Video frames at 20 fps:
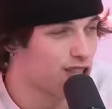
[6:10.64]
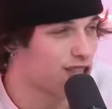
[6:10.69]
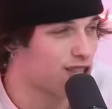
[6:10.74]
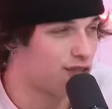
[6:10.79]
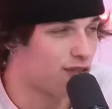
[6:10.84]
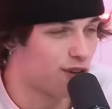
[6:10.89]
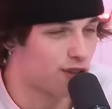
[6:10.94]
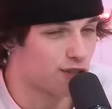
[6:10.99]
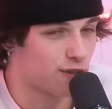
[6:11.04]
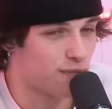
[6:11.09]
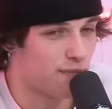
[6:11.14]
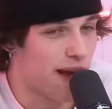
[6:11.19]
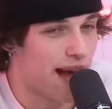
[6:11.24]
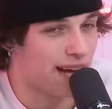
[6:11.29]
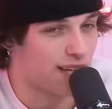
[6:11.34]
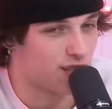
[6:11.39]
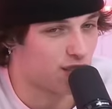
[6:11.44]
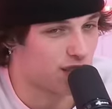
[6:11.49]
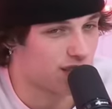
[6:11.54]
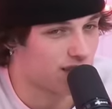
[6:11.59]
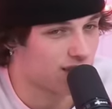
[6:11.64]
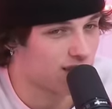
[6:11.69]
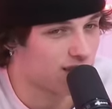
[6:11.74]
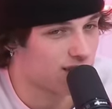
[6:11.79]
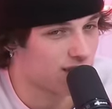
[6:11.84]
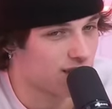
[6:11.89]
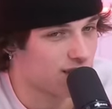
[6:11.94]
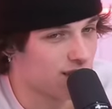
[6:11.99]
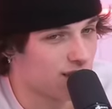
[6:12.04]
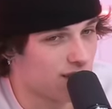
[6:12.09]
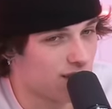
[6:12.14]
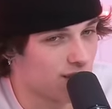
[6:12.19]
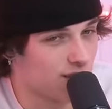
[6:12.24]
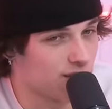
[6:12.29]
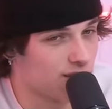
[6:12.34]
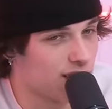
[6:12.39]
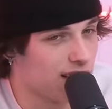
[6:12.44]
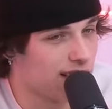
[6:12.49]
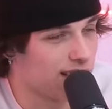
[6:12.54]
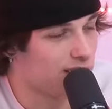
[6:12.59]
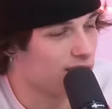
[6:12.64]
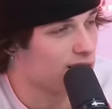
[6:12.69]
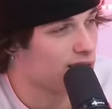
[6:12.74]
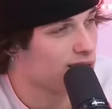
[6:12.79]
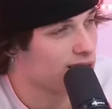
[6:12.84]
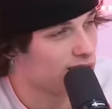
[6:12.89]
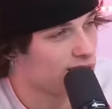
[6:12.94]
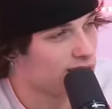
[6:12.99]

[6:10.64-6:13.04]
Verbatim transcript: things first matches or a lighter